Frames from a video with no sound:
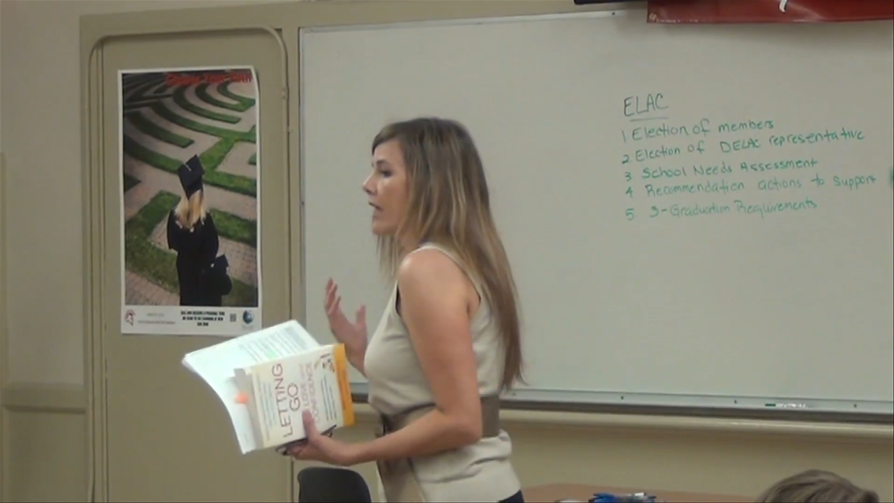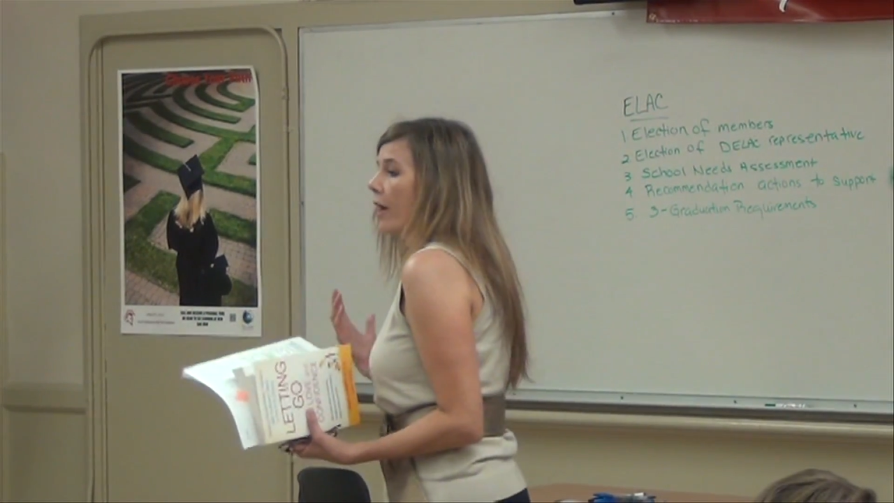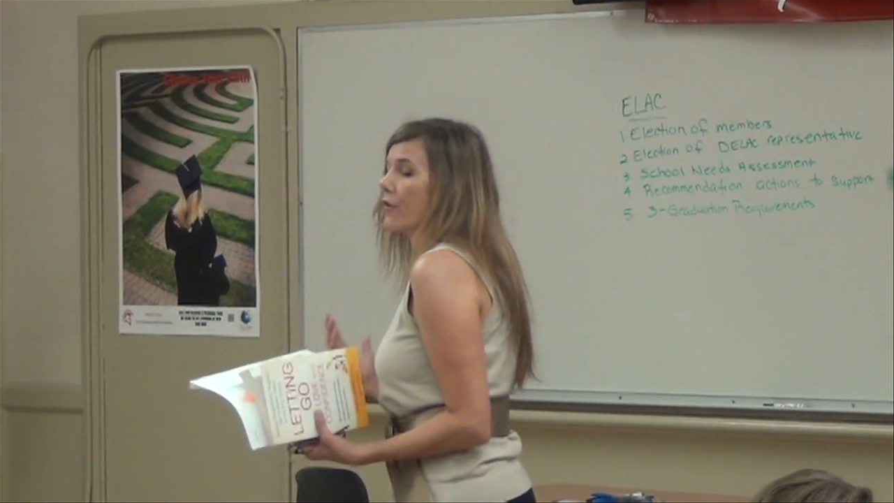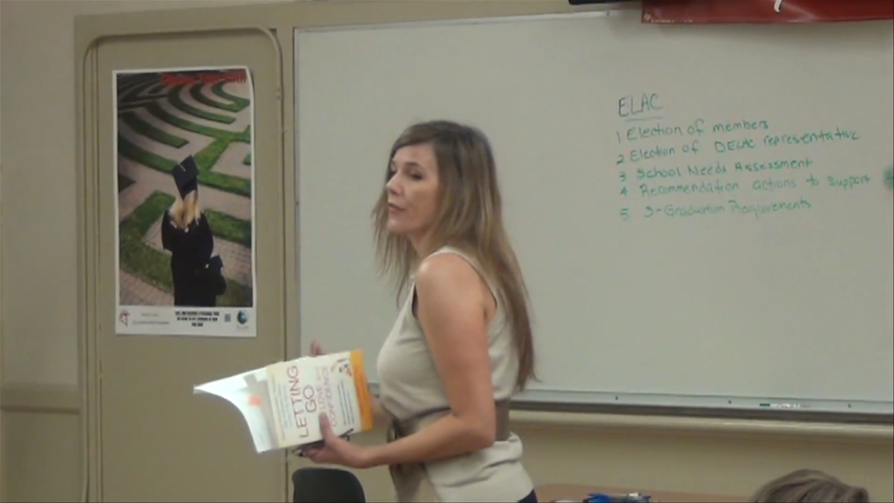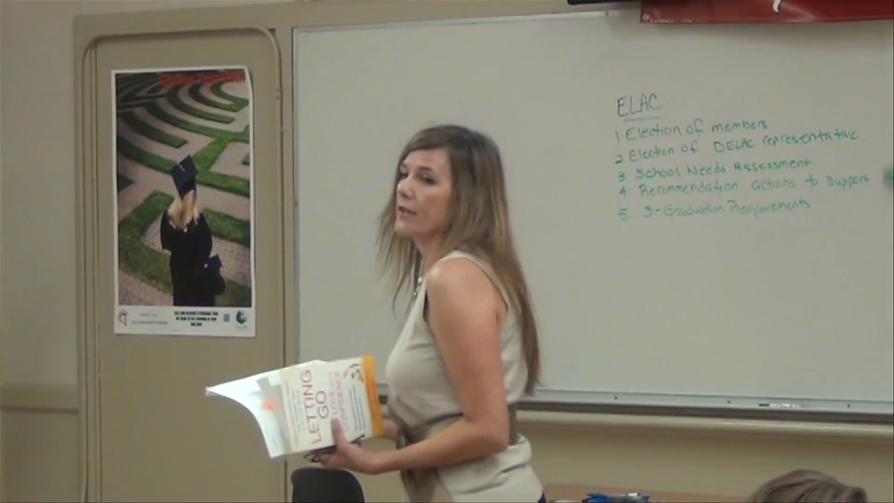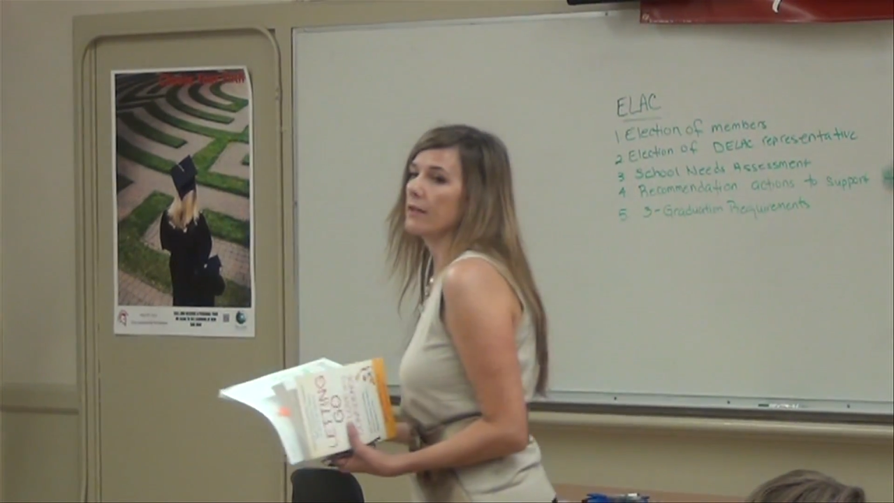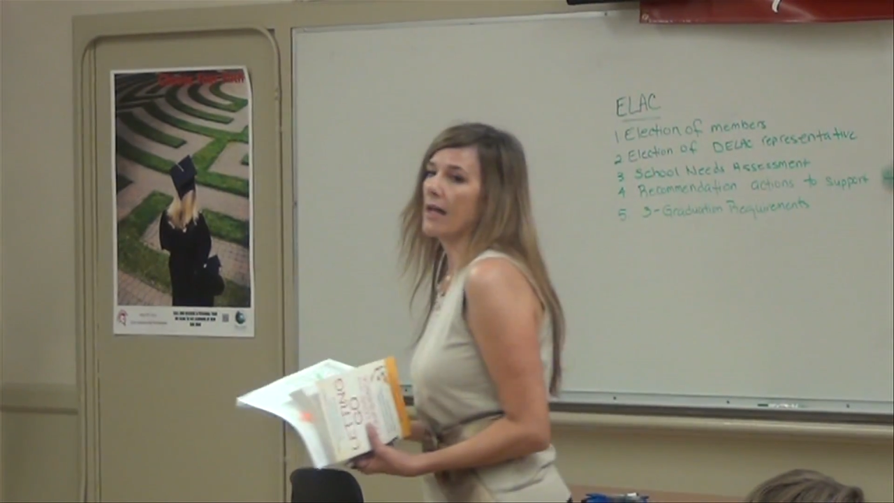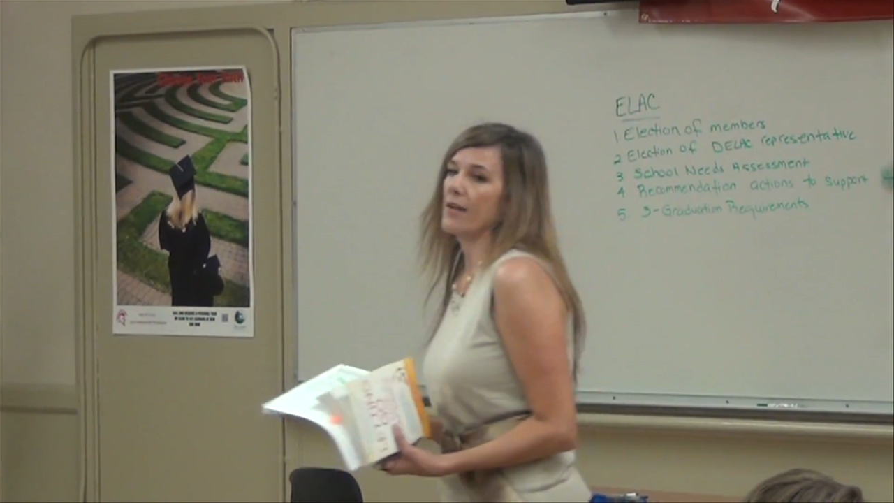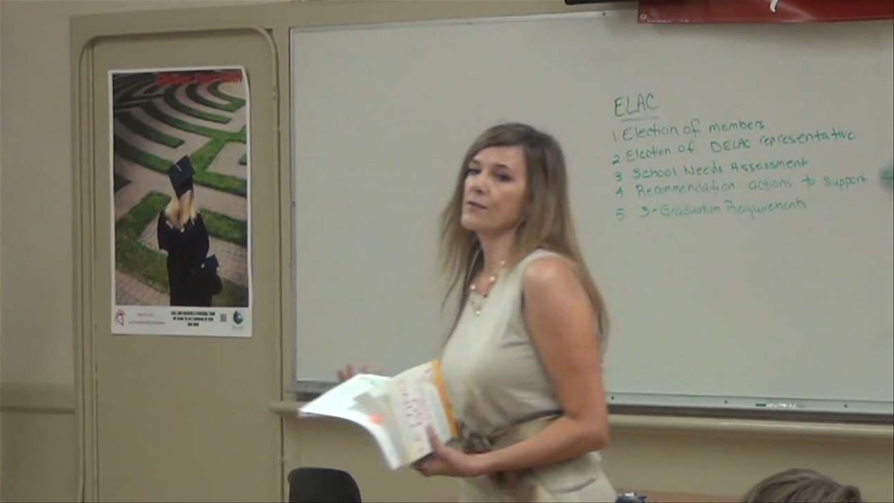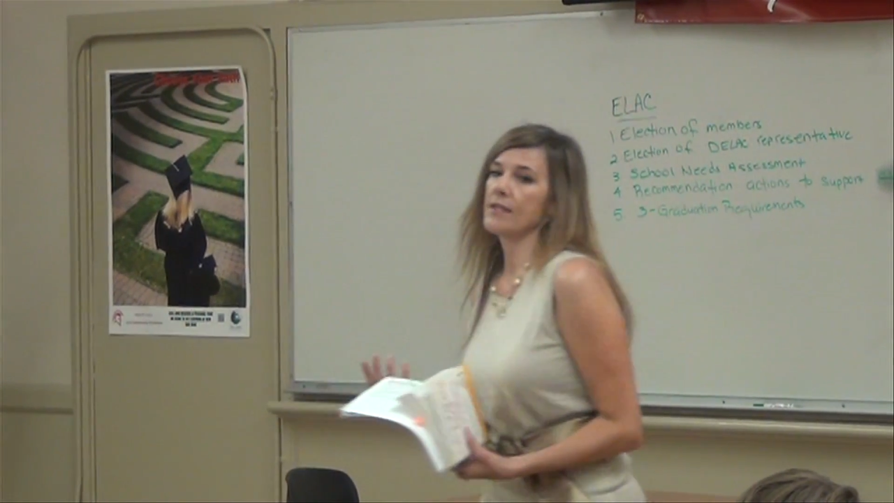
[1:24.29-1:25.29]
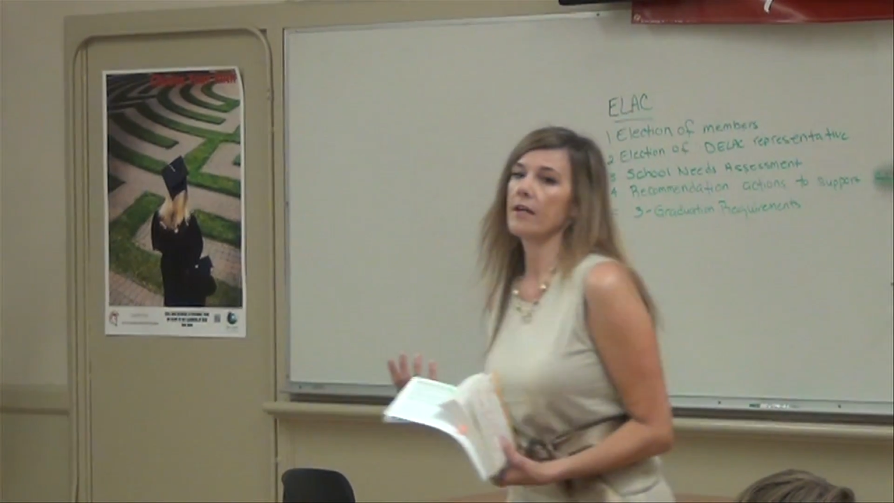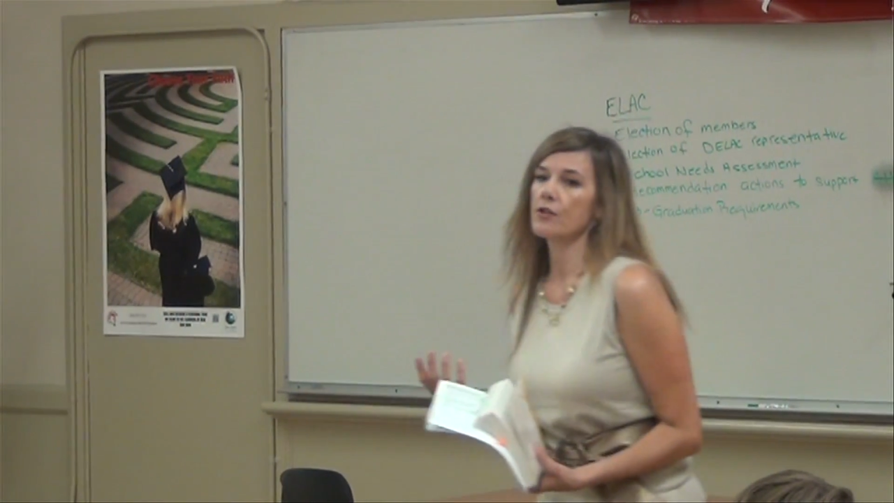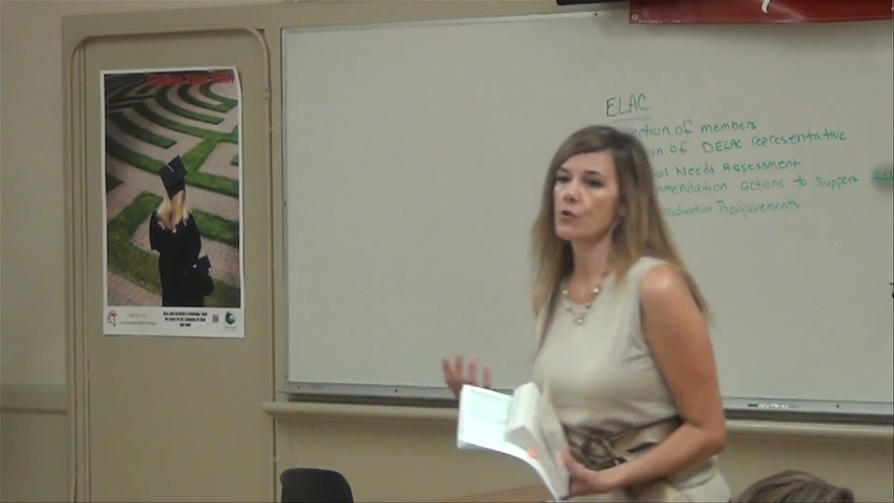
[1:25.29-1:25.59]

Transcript: healthy lifestyle